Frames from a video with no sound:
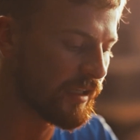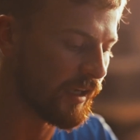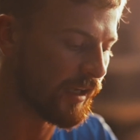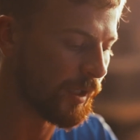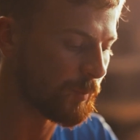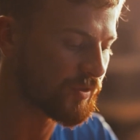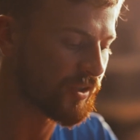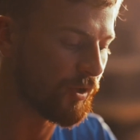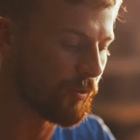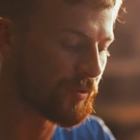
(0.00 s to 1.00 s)
Um,
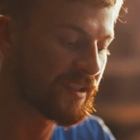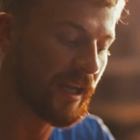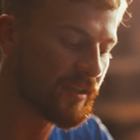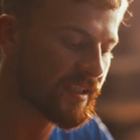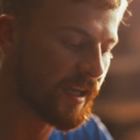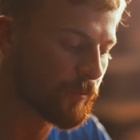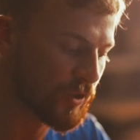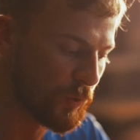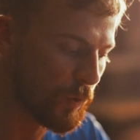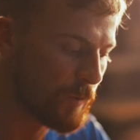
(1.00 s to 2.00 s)
so sound design was
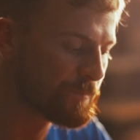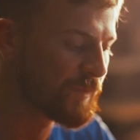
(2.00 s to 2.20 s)
cool.